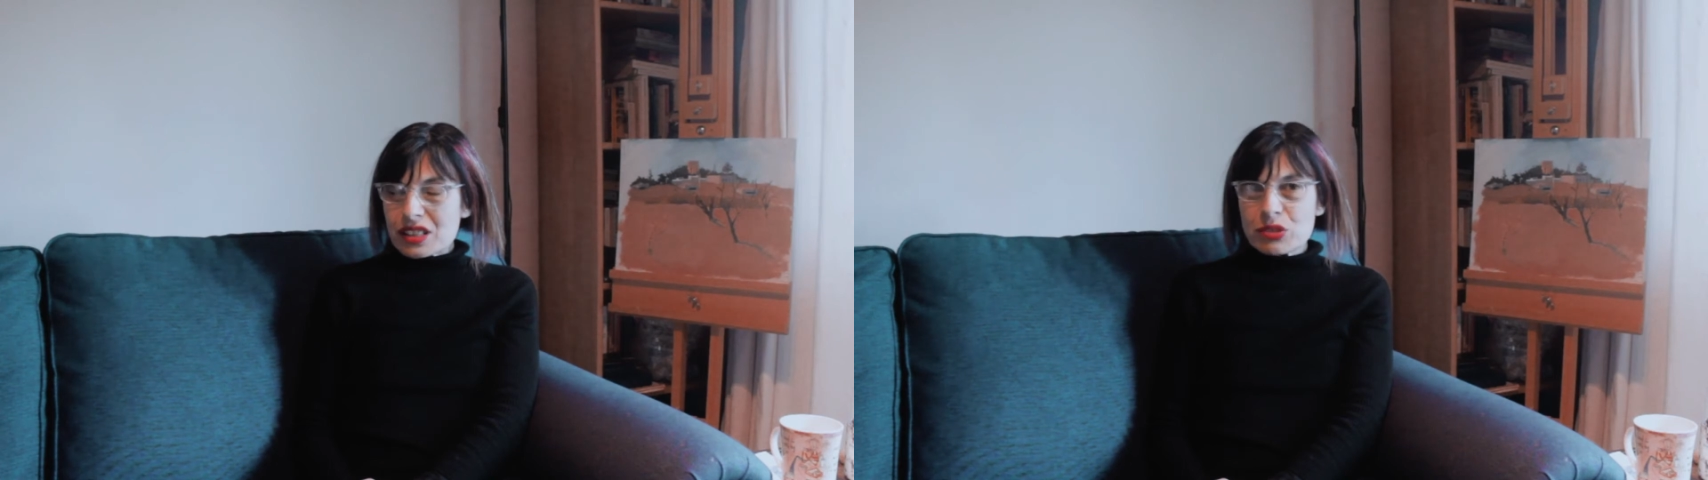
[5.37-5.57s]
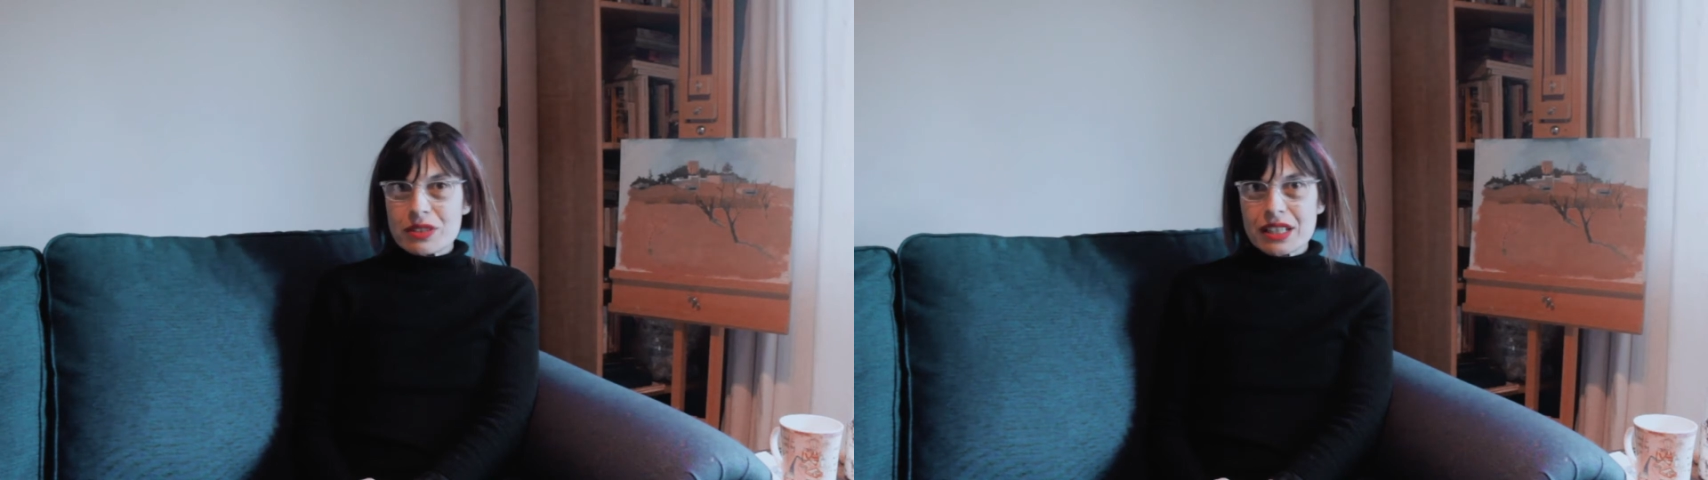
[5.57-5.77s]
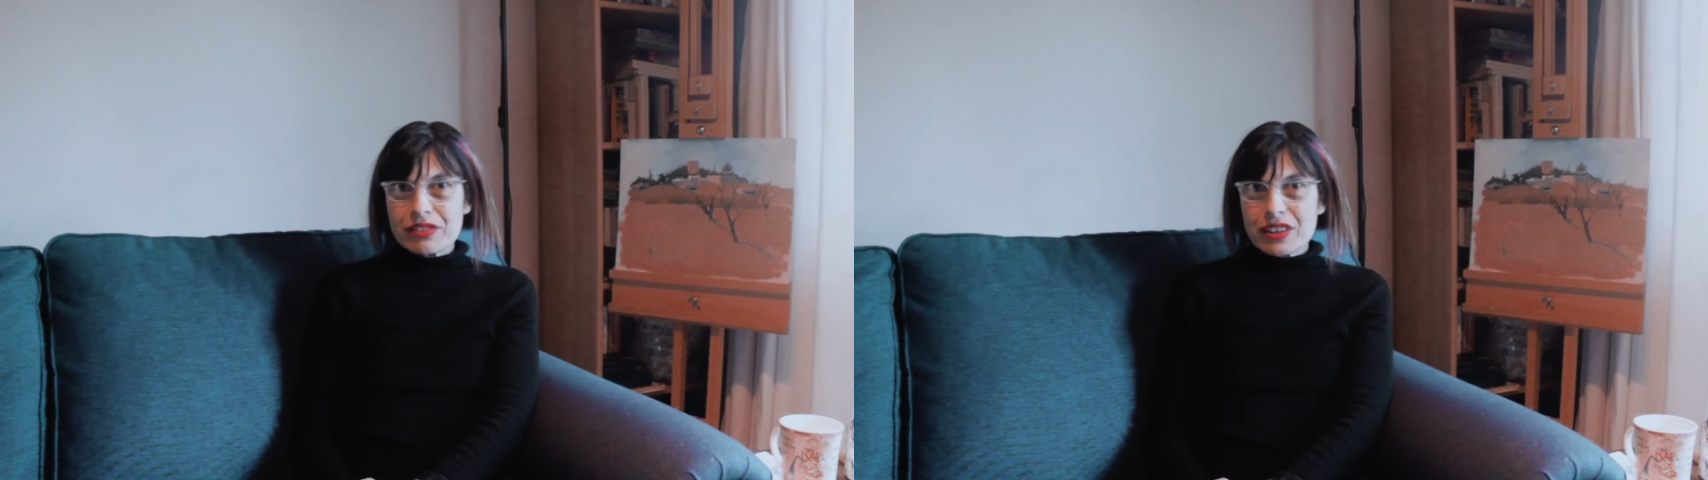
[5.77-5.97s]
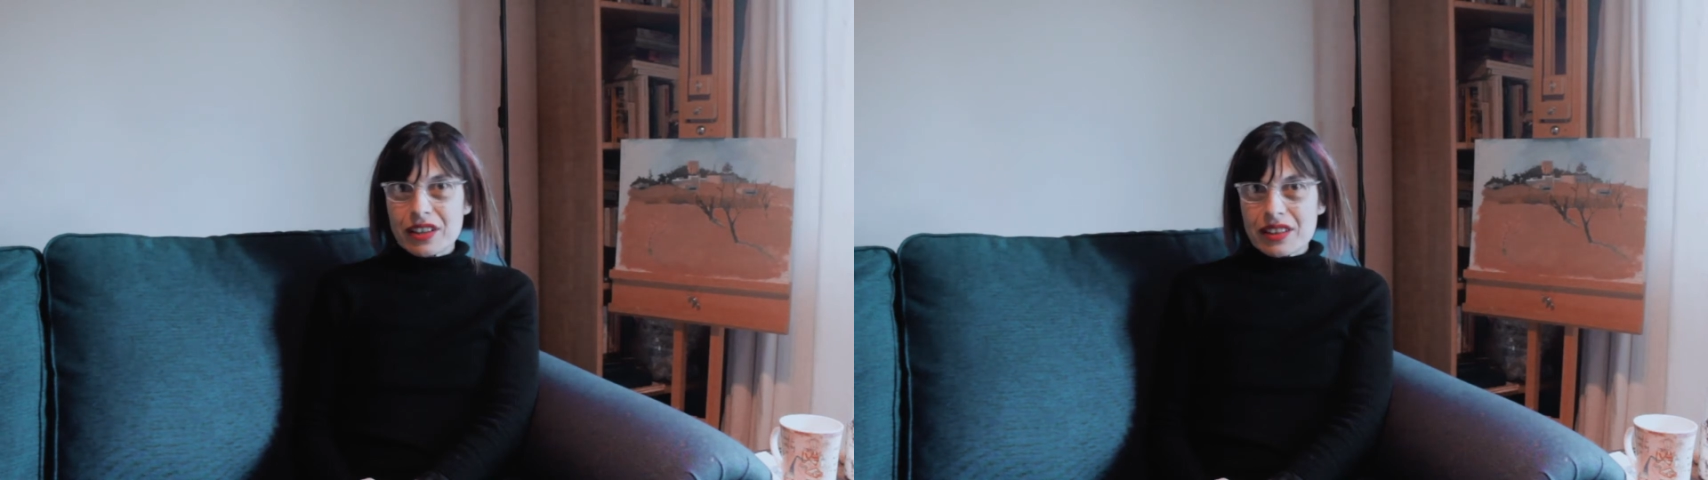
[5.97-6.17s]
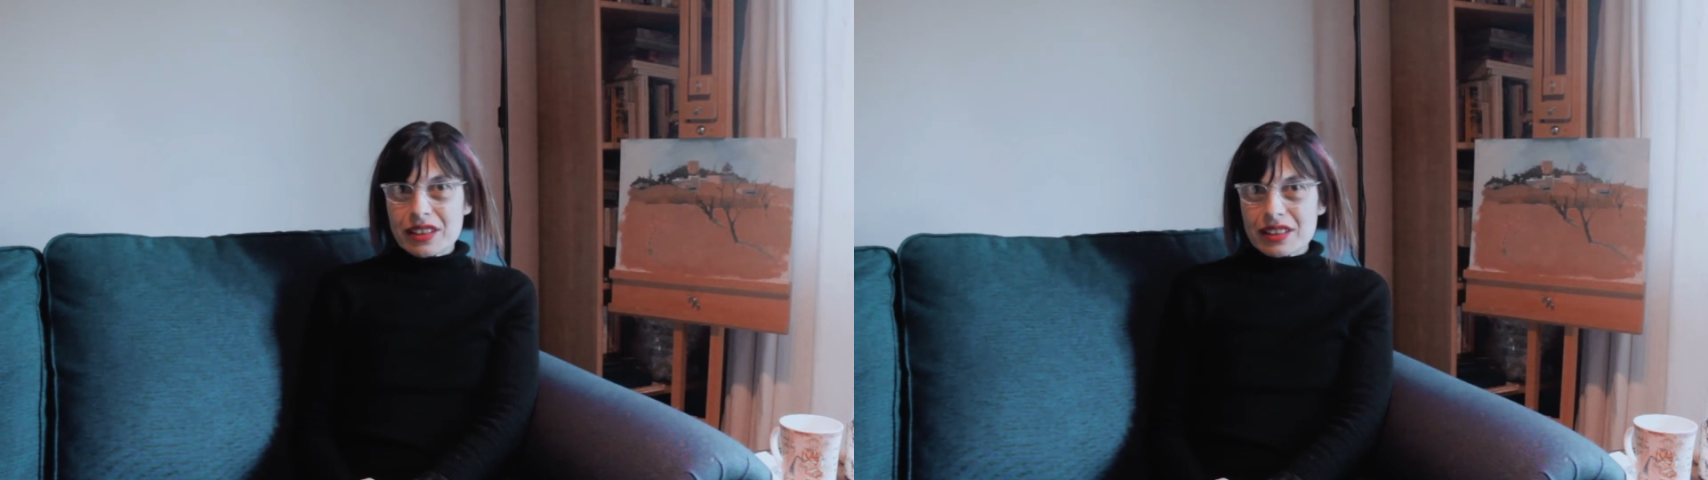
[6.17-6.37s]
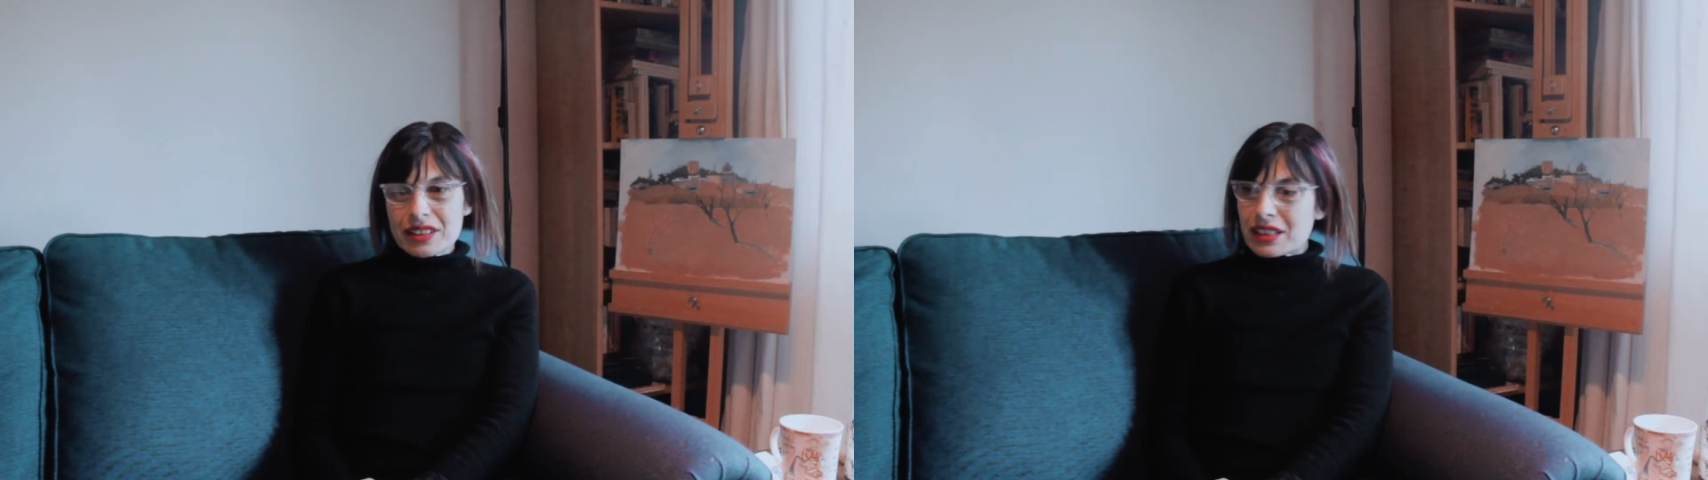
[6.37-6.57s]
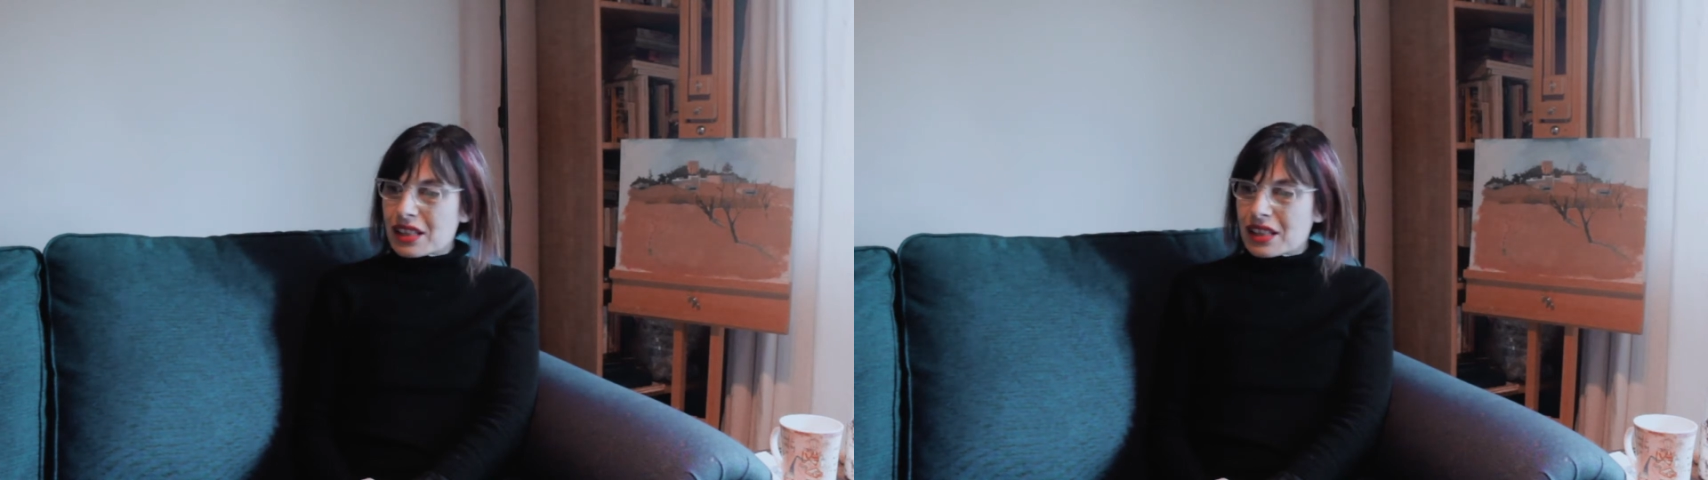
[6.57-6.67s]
and Greek father.